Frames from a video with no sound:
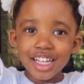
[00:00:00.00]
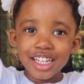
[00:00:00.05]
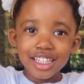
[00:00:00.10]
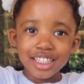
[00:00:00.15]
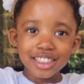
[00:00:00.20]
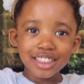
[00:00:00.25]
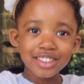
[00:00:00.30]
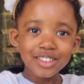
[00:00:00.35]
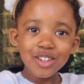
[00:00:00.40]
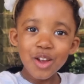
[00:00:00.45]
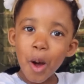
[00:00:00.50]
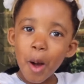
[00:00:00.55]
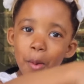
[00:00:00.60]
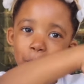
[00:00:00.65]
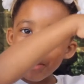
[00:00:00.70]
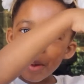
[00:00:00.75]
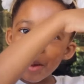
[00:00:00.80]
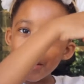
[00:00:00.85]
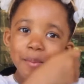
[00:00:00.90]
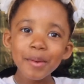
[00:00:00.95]
So
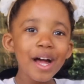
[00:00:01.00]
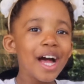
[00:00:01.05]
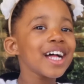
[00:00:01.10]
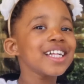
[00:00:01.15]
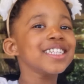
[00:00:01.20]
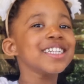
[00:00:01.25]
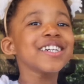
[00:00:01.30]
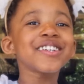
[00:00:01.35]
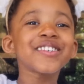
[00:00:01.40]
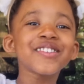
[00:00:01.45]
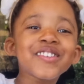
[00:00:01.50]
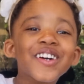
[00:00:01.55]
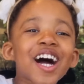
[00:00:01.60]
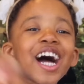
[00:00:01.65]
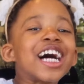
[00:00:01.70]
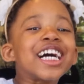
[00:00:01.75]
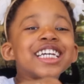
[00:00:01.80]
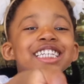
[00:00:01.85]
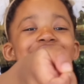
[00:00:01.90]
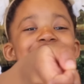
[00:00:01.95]
my magic
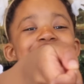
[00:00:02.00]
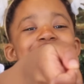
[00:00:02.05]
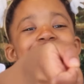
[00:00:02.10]
wand